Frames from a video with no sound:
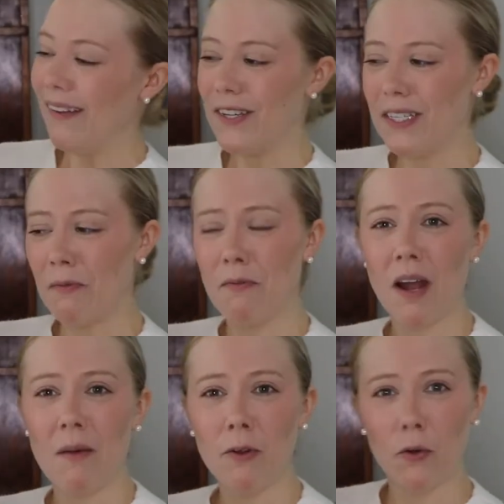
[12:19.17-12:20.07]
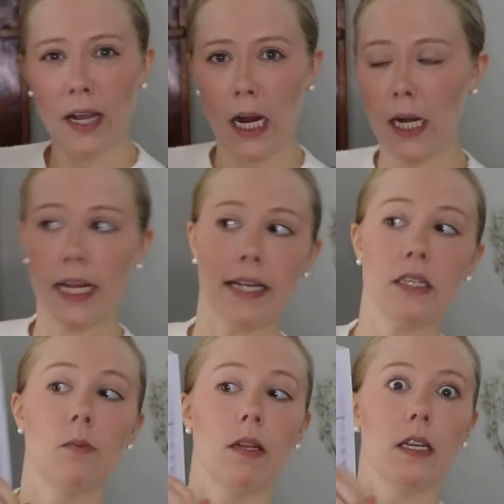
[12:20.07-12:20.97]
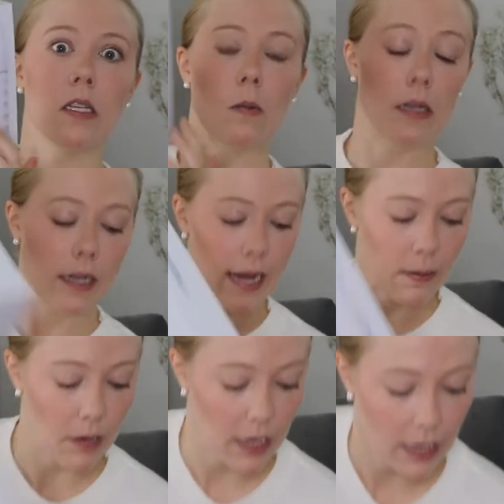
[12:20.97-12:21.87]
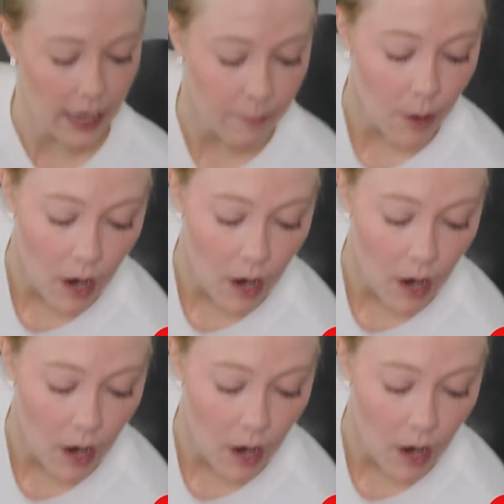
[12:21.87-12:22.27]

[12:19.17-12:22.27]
I've seen some of them come in little carrying cases, but this one came in a